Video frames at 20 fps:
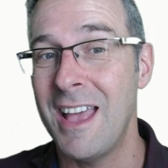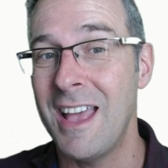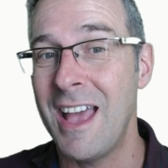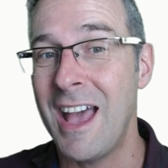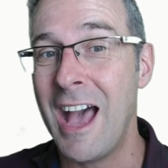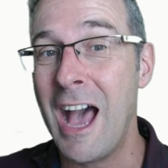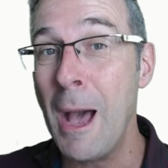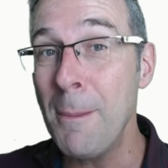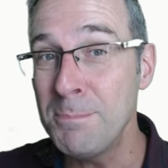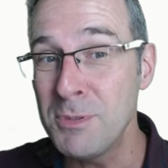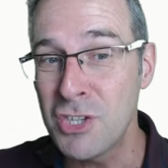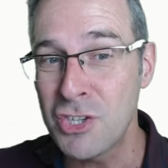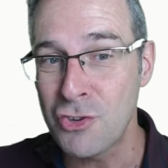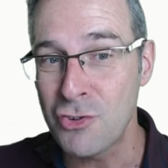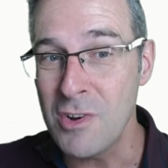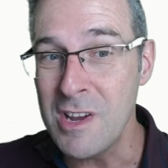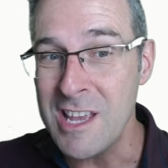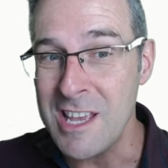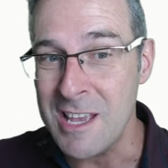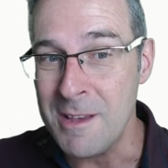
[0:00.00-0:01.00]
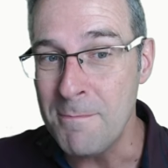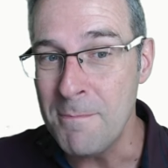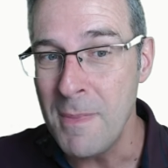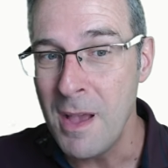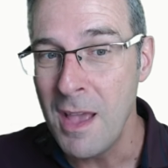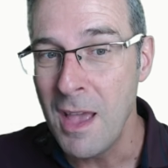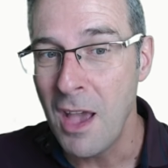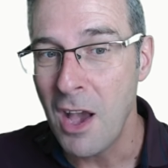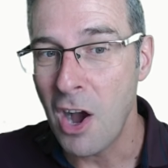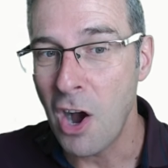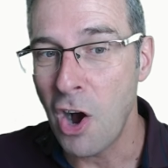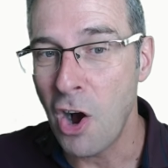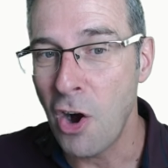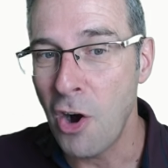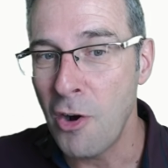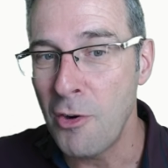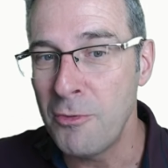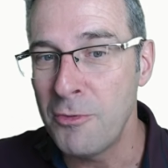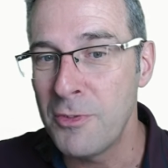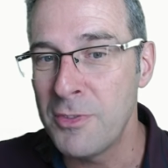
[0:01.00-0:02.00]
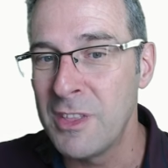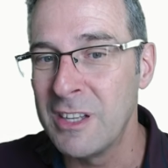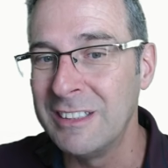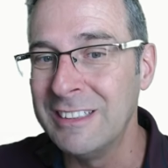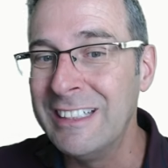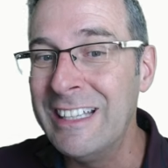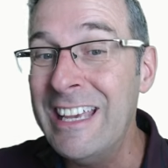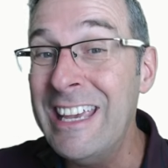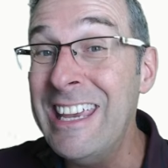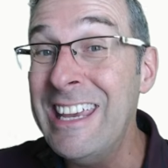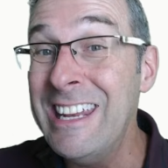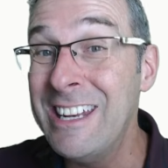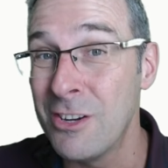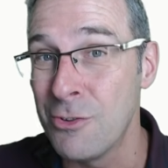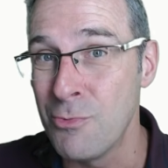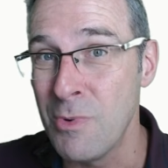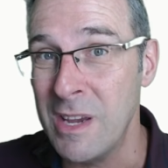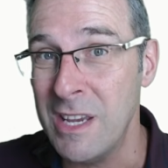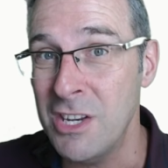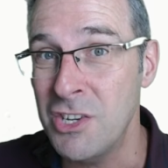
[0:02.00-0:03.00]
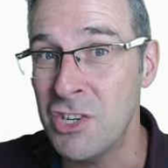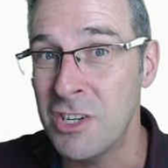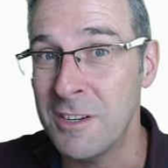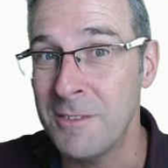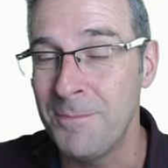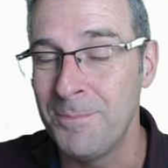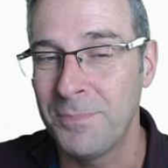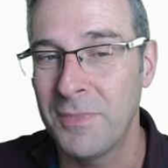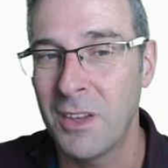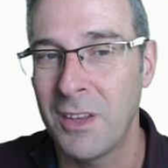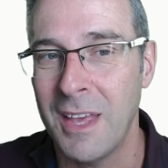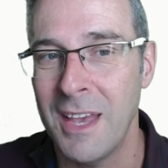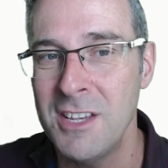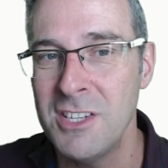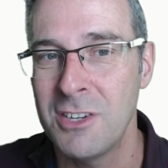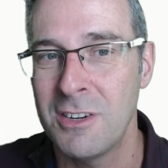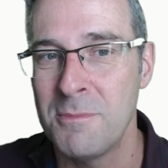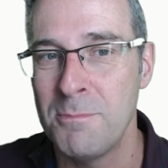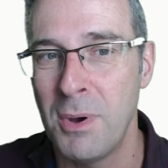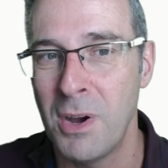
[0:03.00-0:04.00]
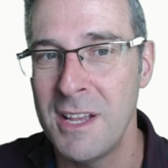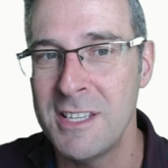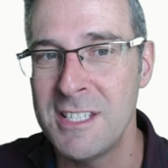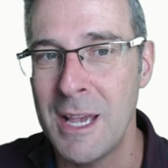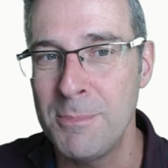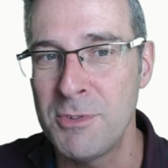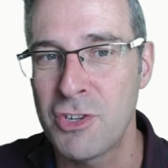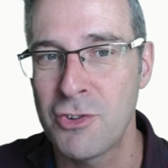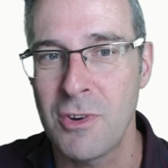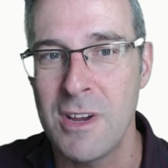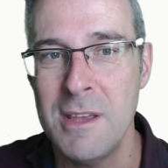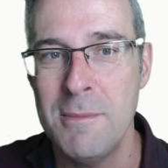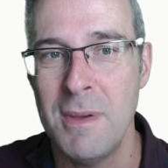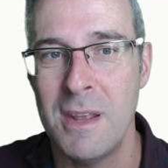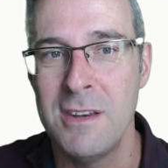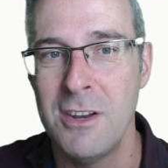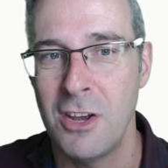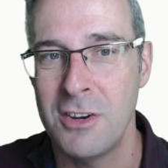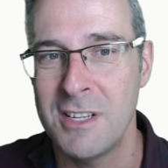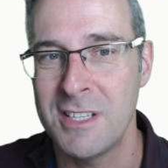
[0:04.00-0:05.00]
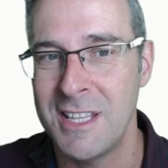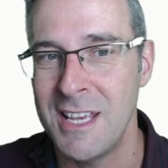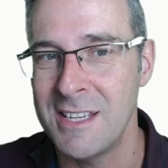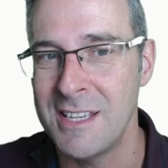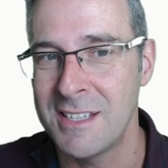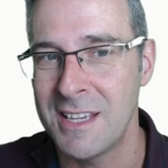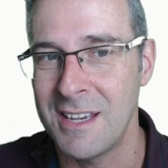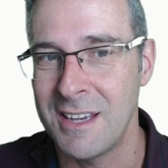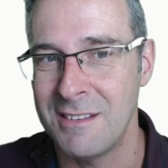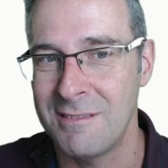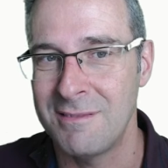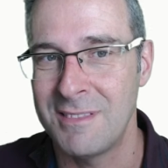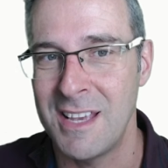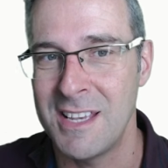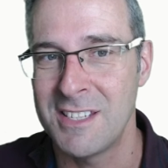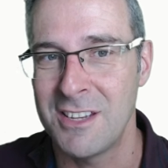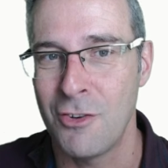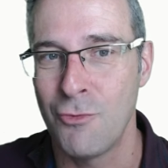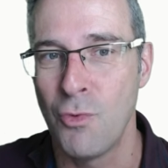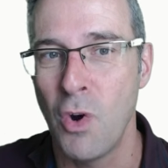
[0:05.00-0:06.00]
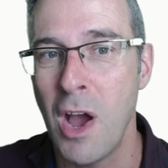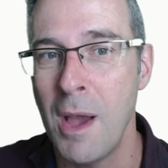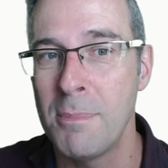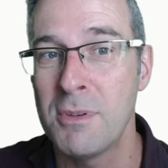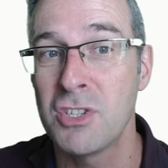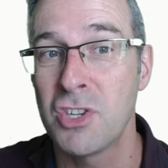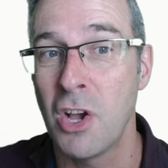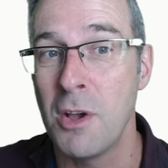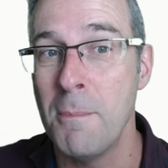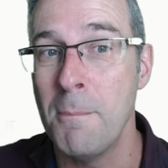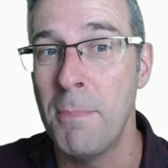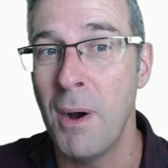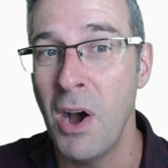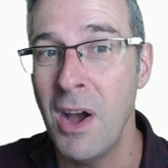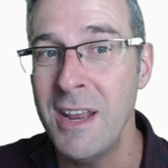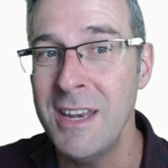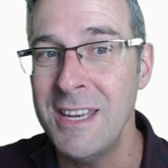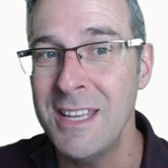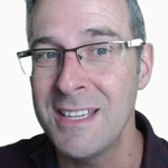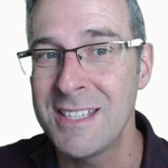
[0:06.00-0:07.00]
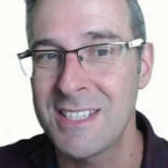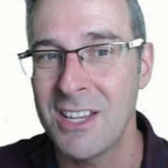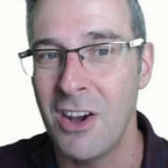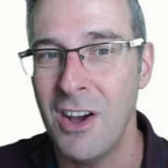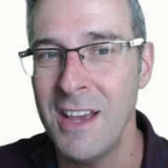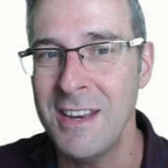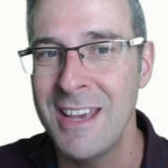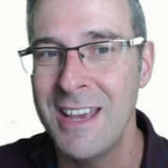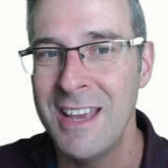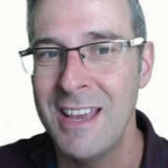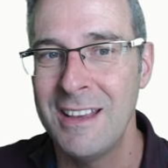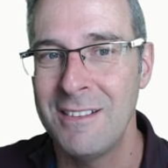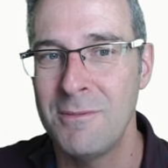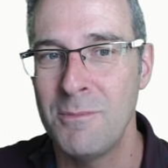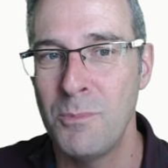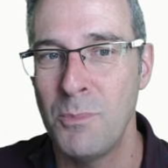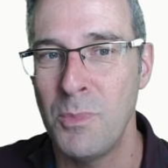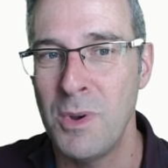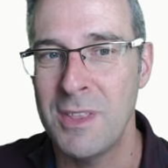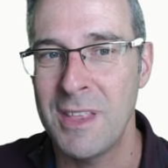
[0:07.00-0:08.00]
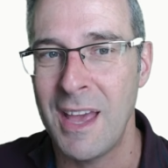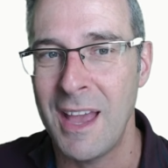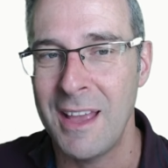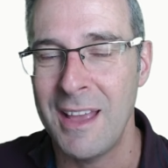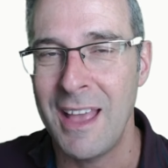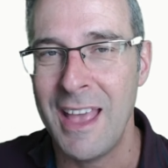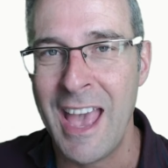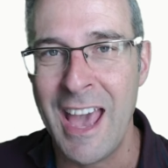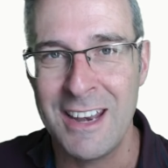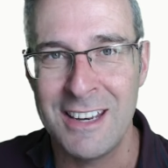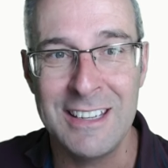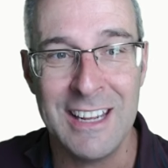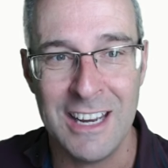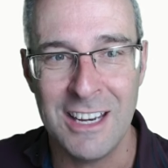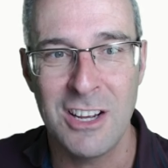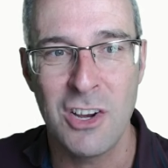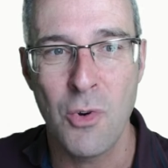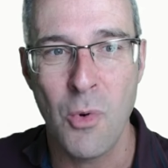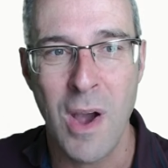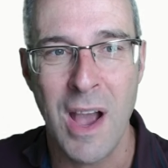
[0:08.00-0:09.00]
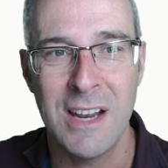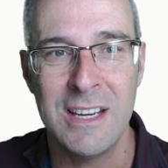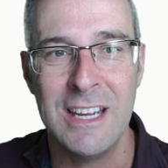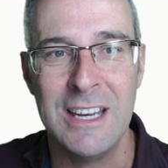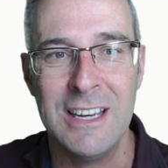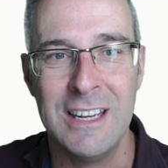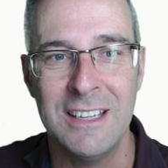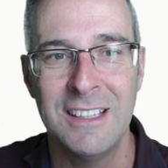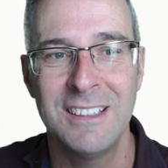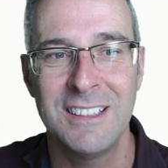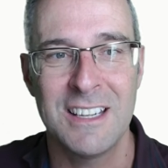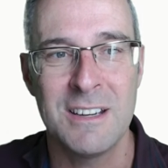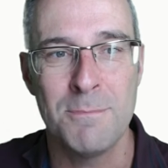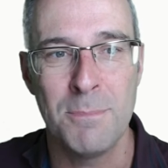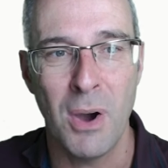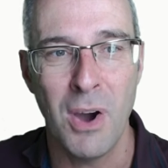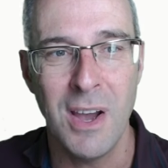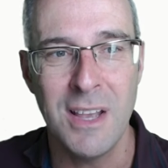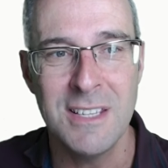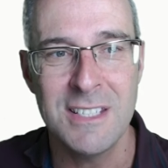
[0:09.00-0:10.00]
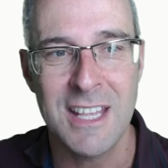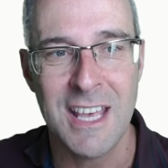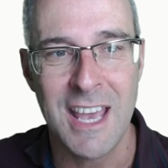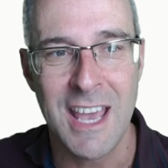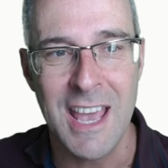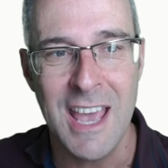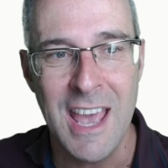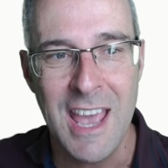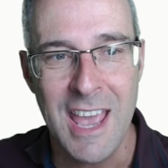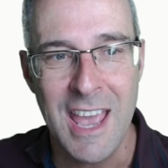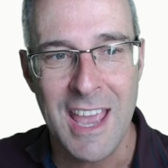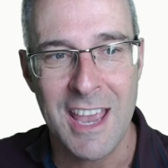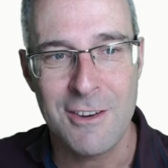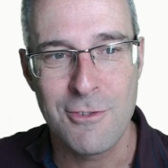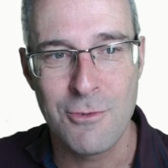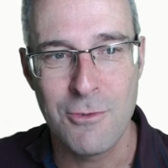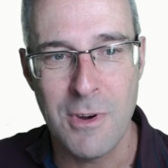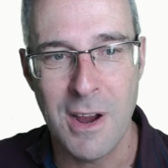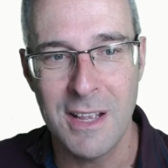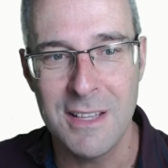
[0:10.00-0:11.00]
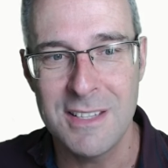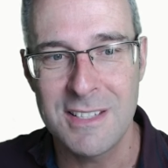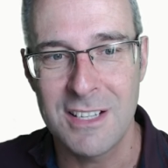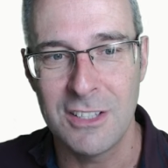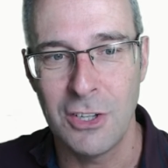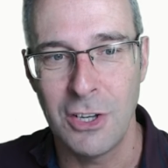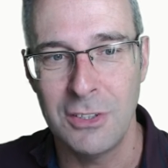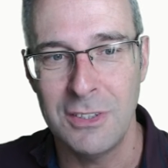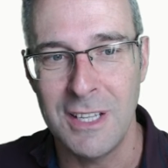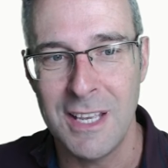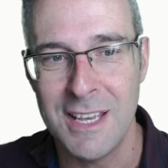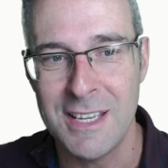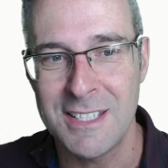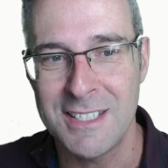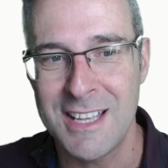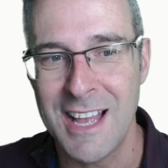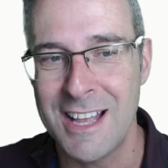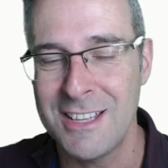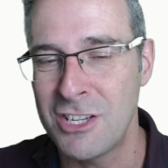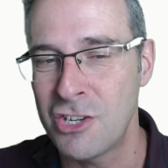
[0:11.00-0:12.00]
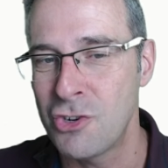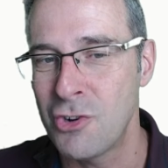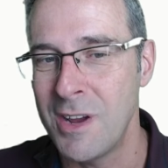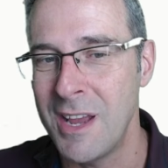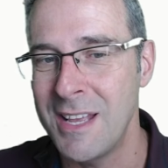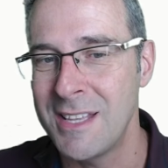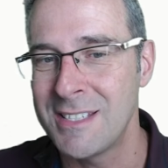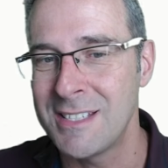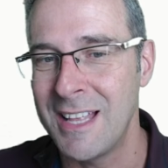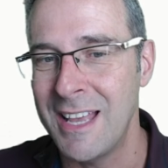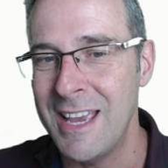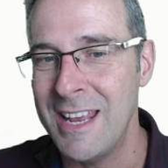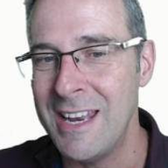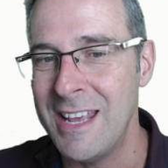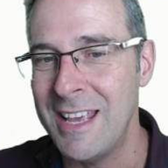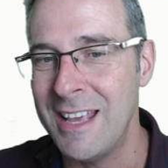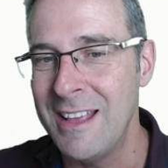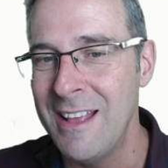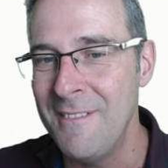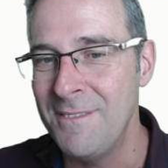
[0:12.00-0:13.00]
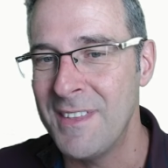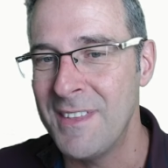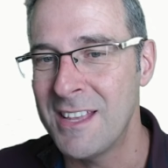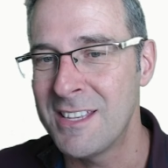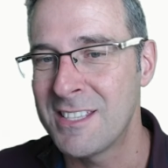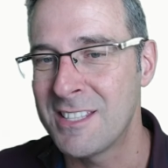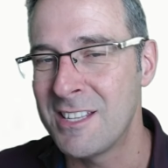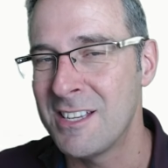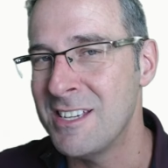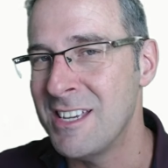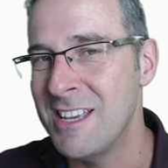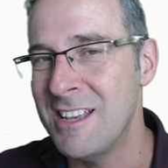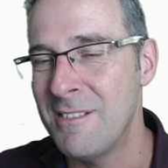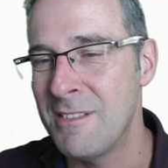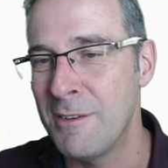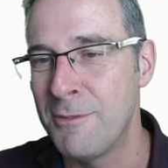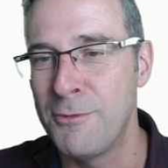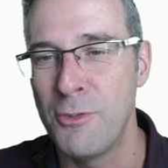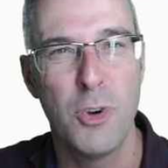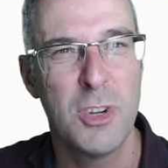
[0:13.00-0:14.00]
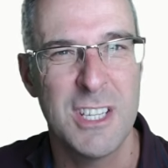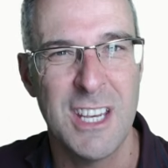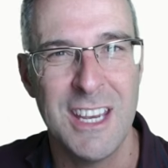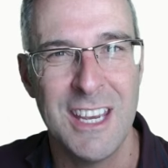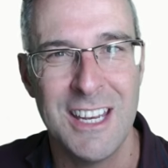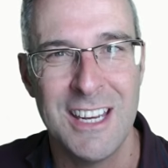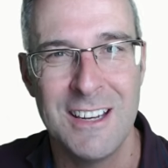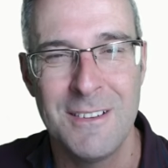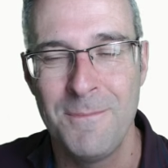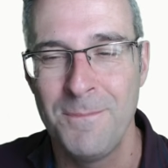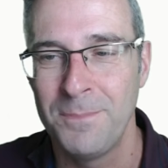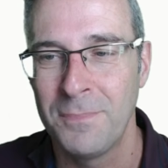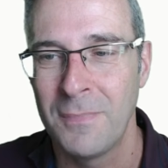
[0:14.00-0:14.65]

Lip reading: upstream of the leader region. Okay, so it binds upstream, and notice there's a ribosome binding site with adenine and guanine in it. It binds there, it runs along there, starts translating, that's the 14